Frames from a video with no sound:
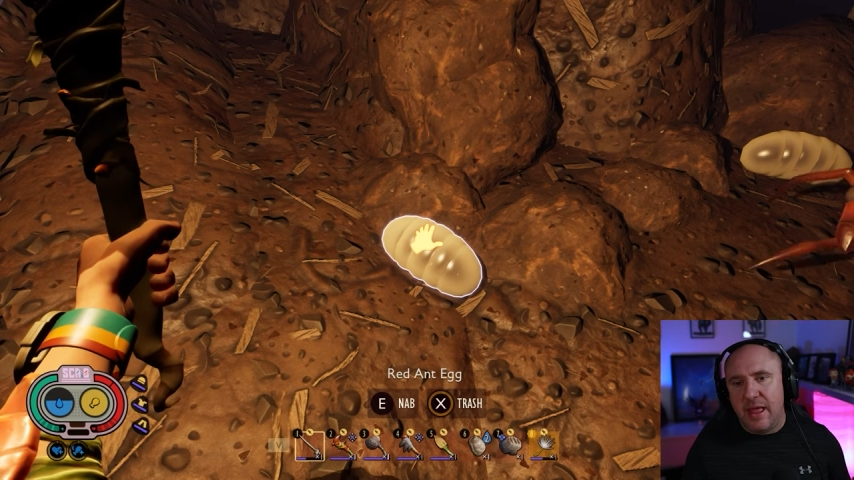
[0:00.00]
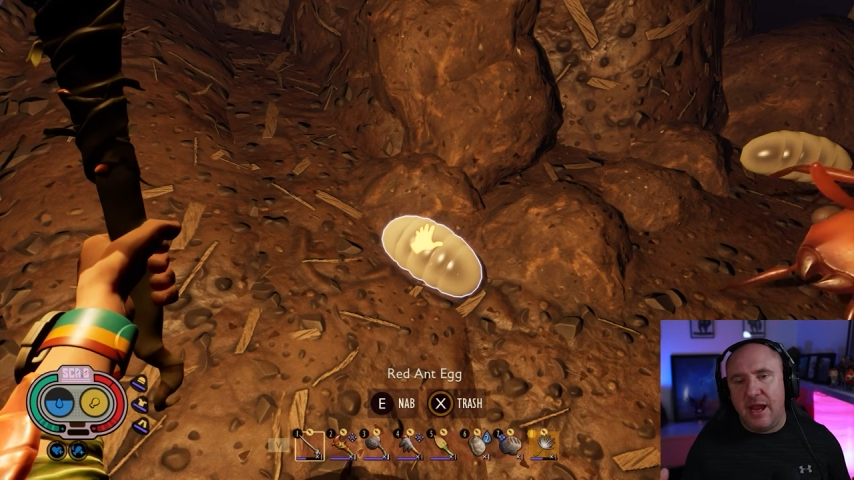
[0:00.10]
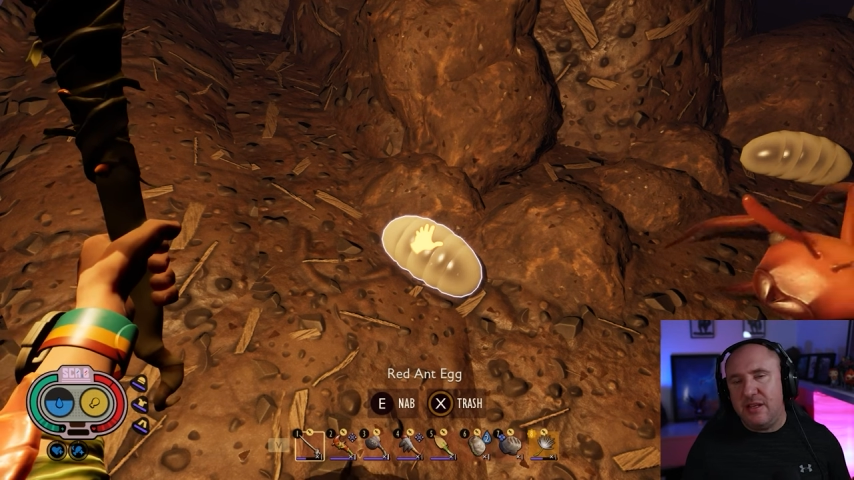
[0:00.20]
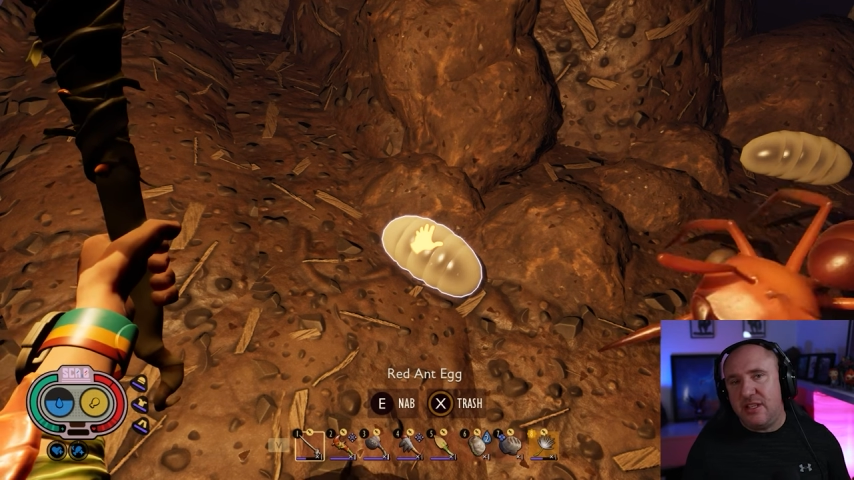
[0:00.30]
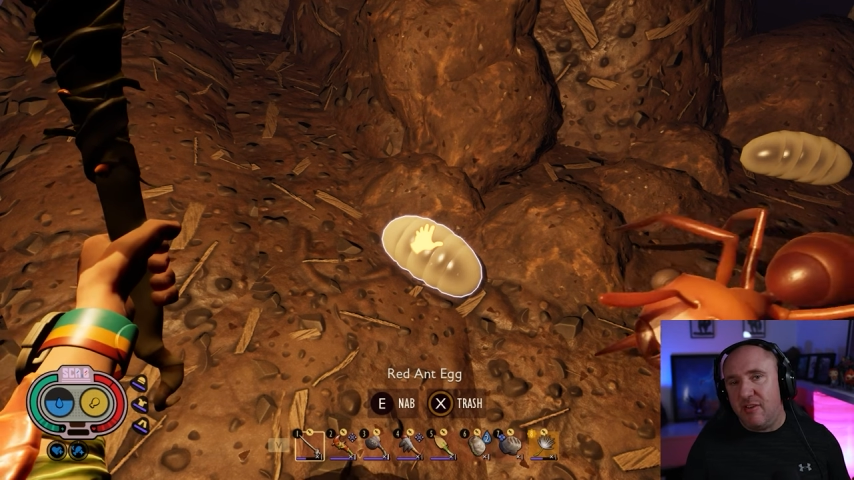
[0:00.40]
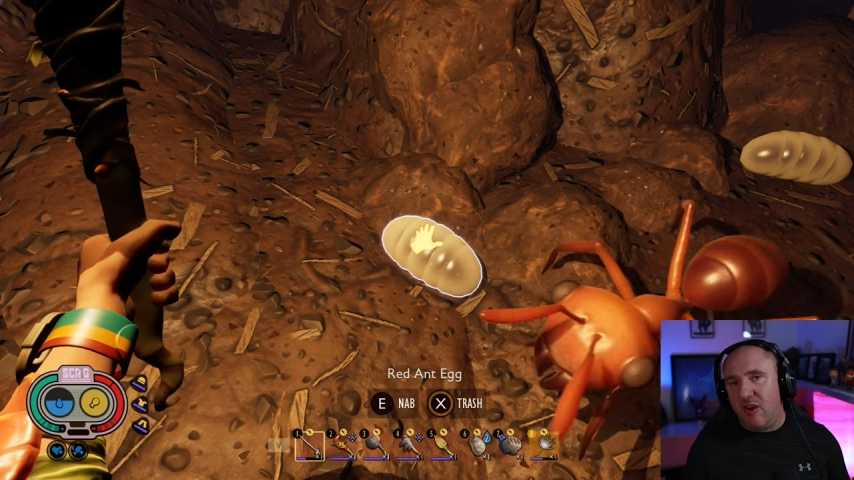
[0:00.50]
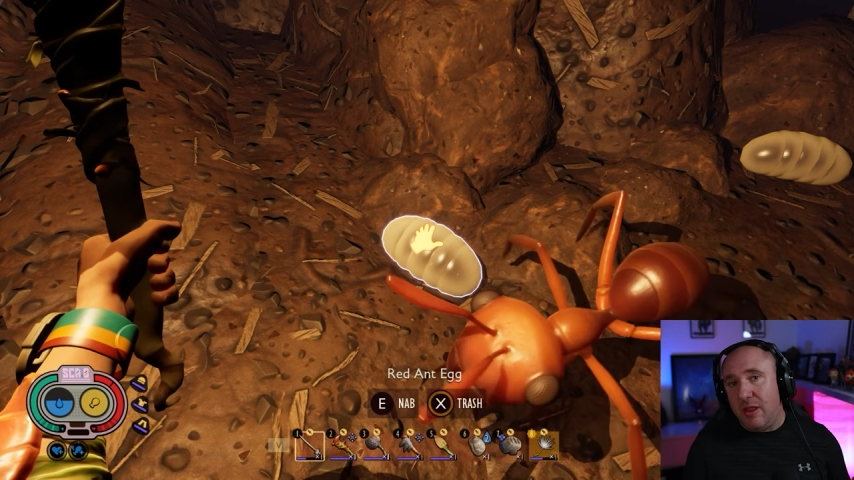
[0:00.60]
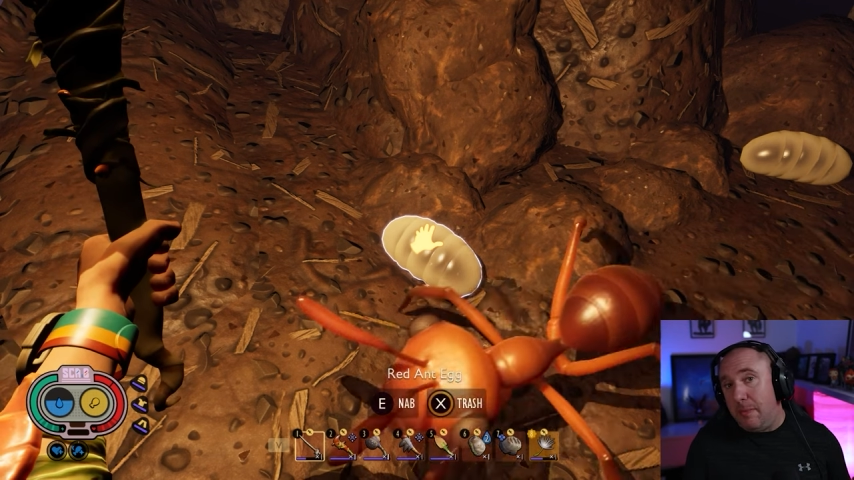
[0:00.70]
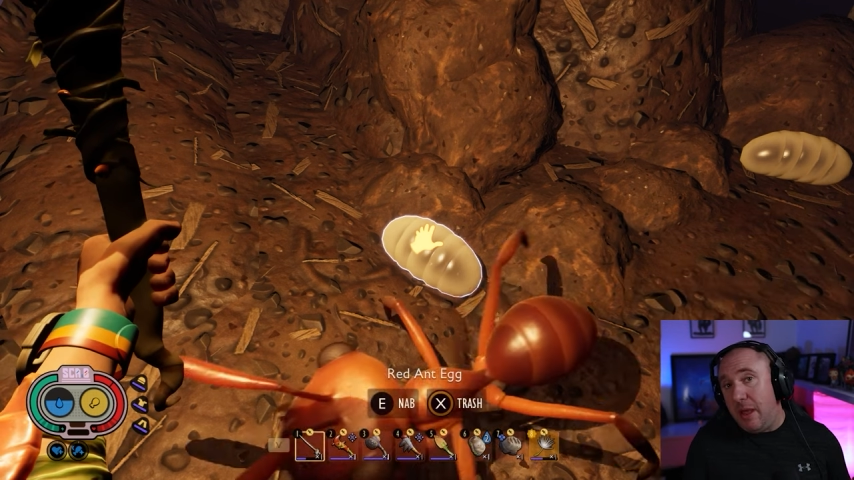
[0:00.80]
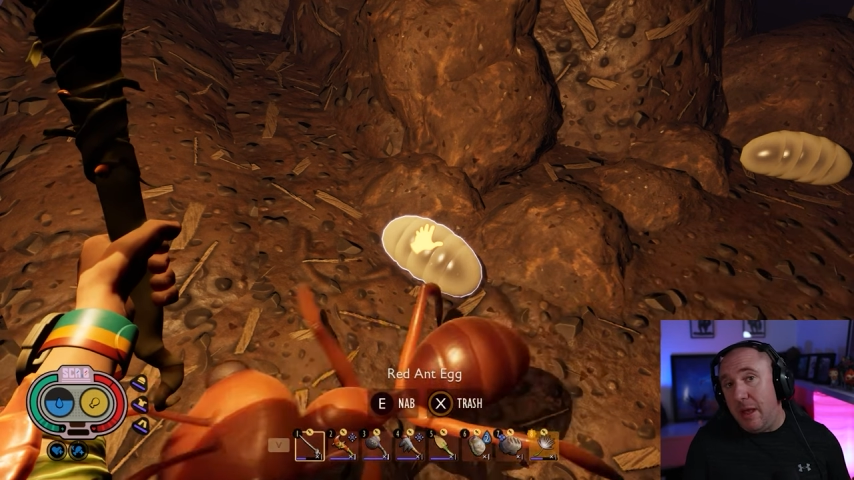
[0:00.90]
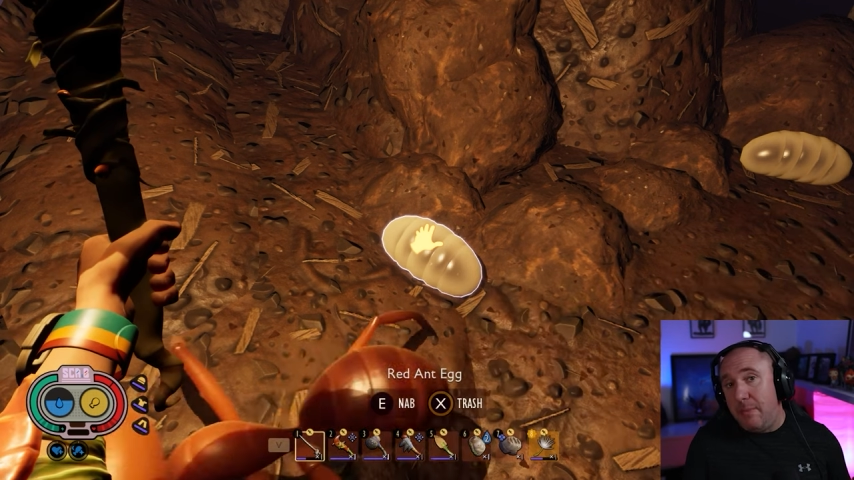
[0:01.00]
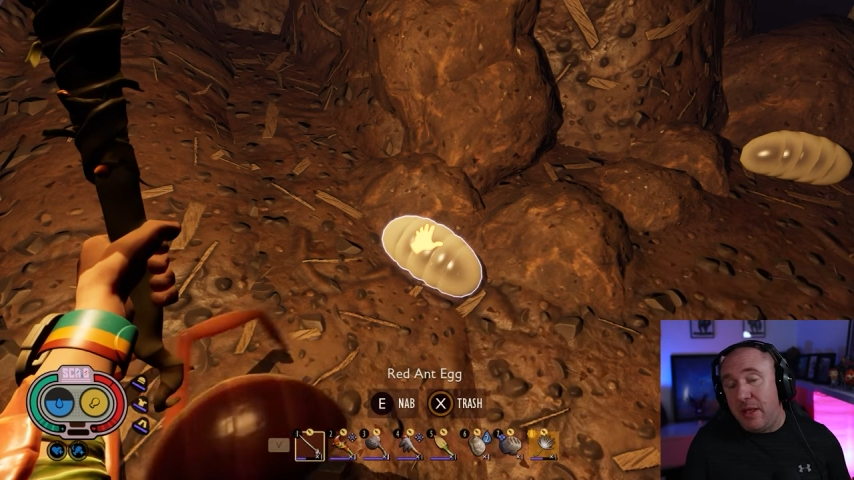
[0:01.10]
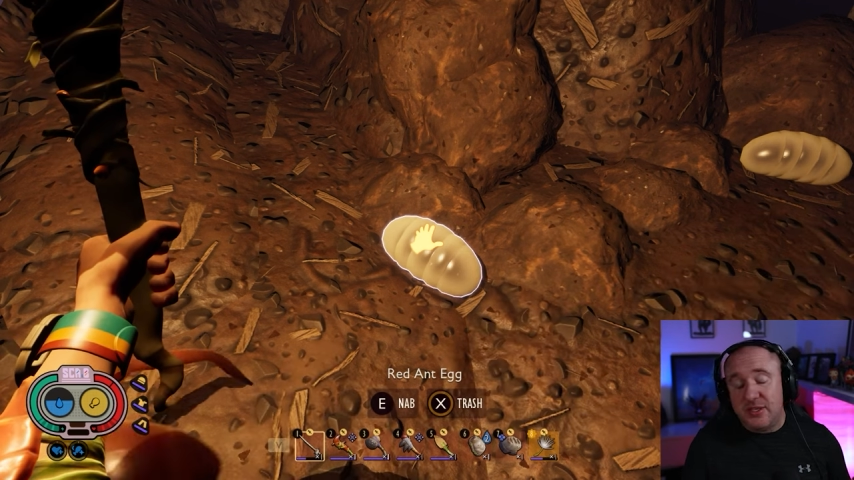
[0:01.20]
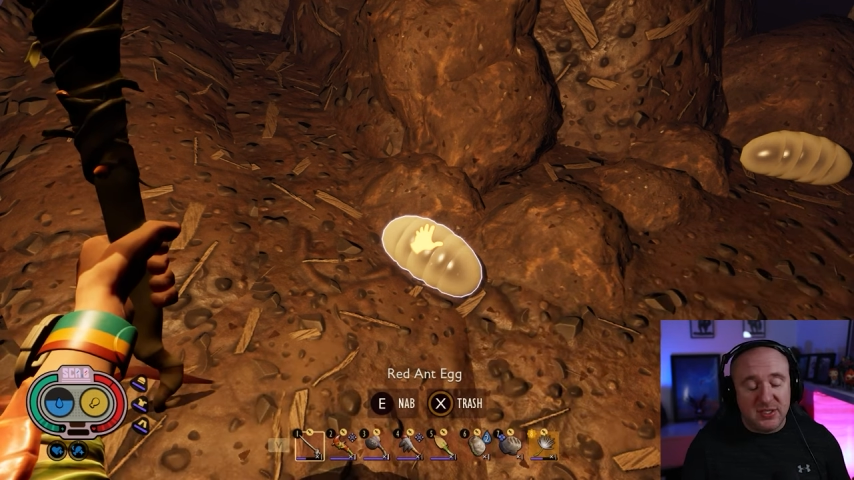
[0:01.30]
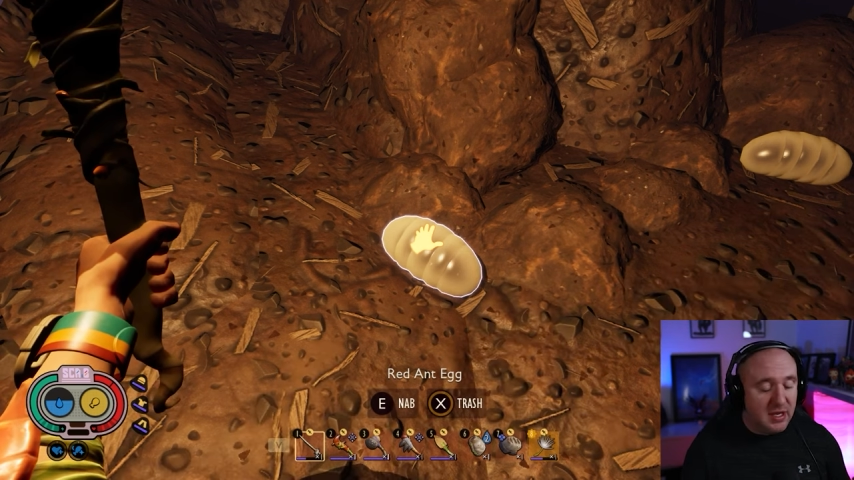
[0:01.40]
That is their only
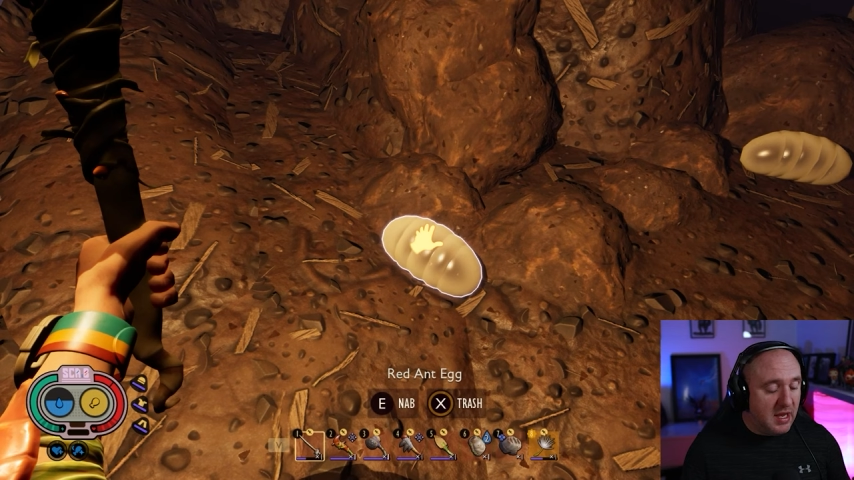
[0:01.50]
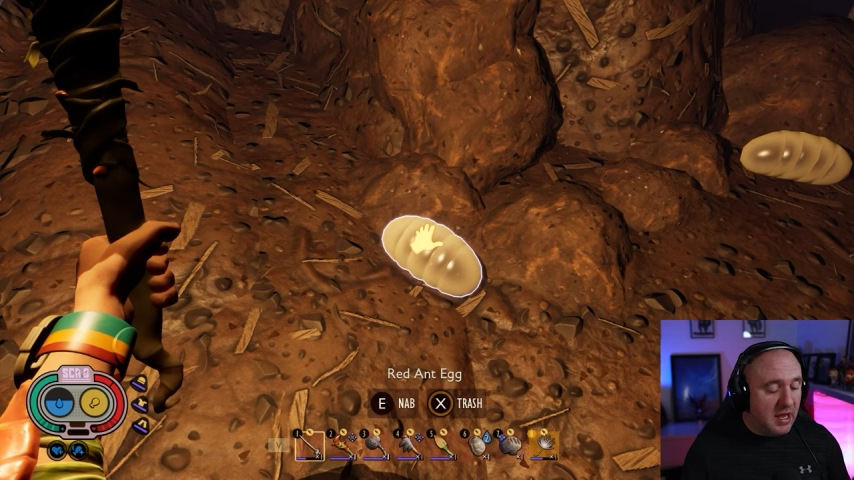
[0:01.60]
purpose.